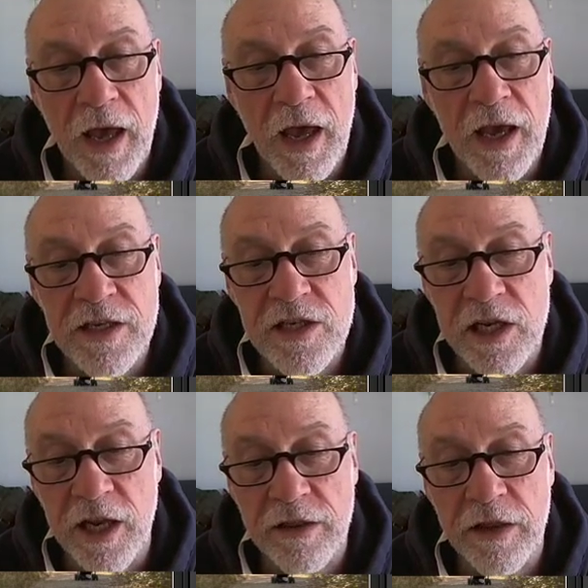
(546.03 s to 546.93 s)
And
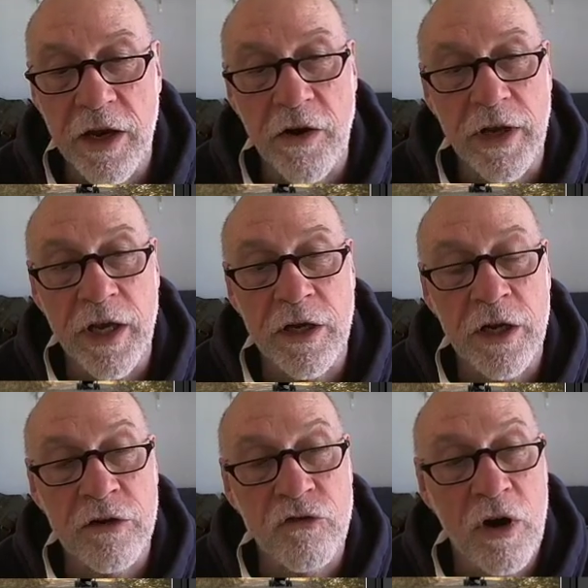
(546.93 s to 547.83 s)
select the area, and
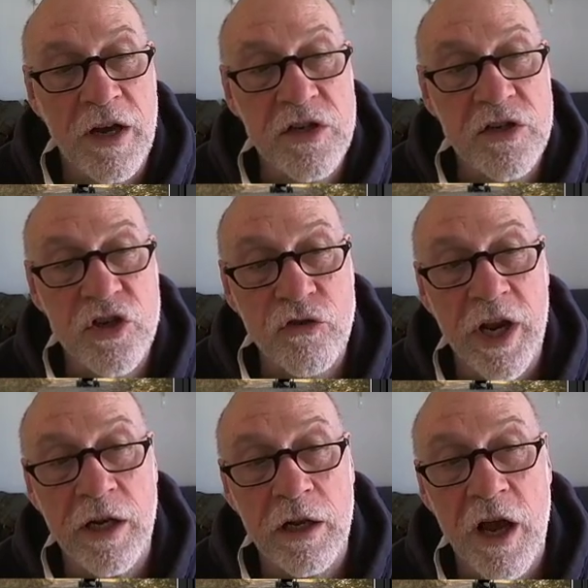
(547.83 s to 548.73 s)
it draws a
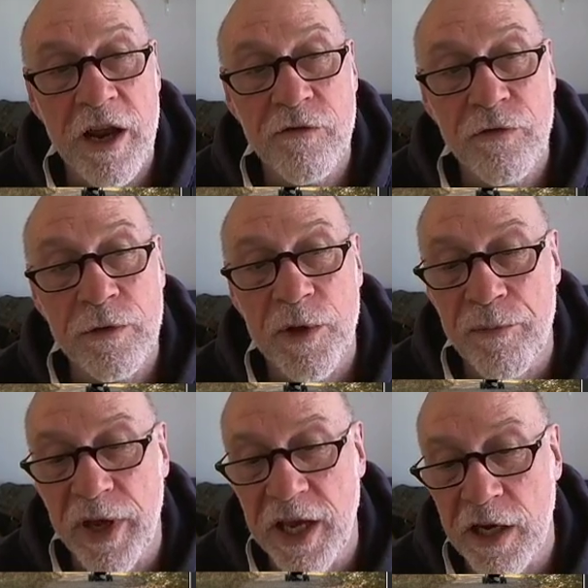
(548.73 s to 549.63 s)
straight line from the
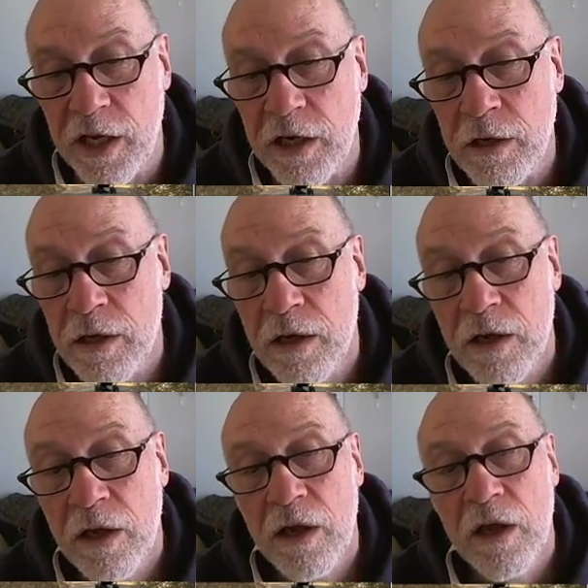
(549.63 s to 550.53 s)
beginning
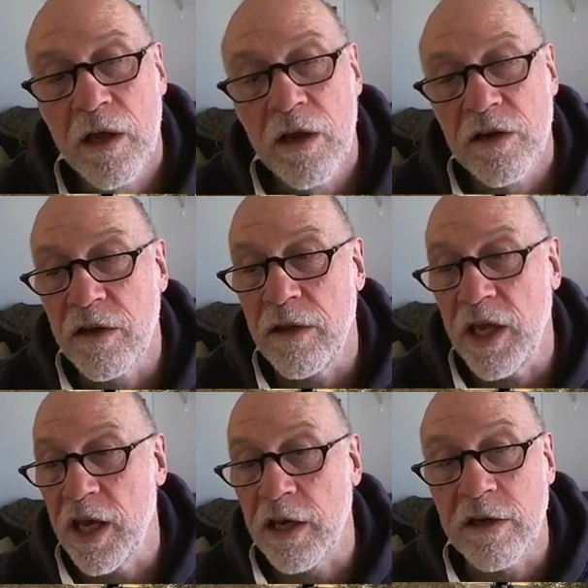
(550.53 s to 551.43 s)
to
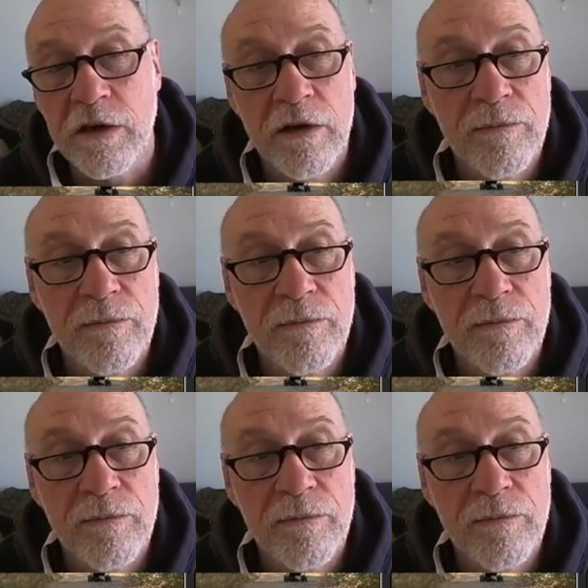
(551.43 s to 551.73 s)
the end.